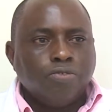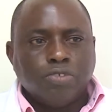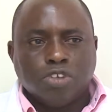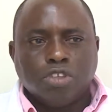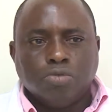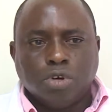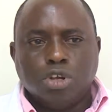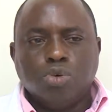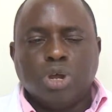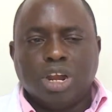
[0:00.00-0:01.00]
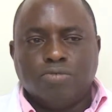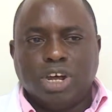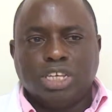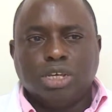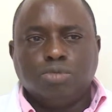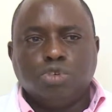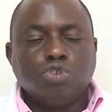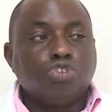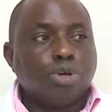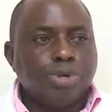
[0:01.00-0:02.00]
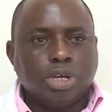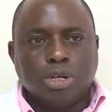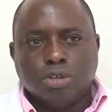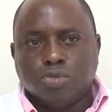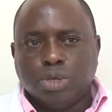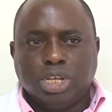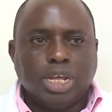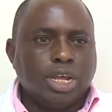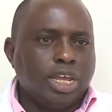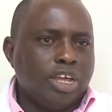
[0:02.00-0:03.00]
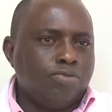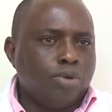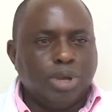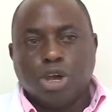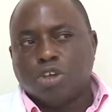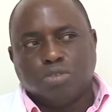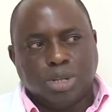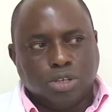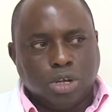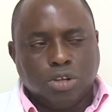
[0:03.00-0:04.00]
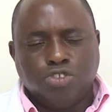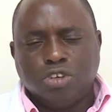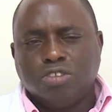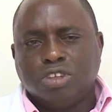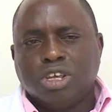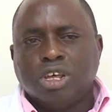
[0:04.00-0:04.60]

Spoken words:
first of all, you would advise them to use topicals, which they can get from a cosmetologist.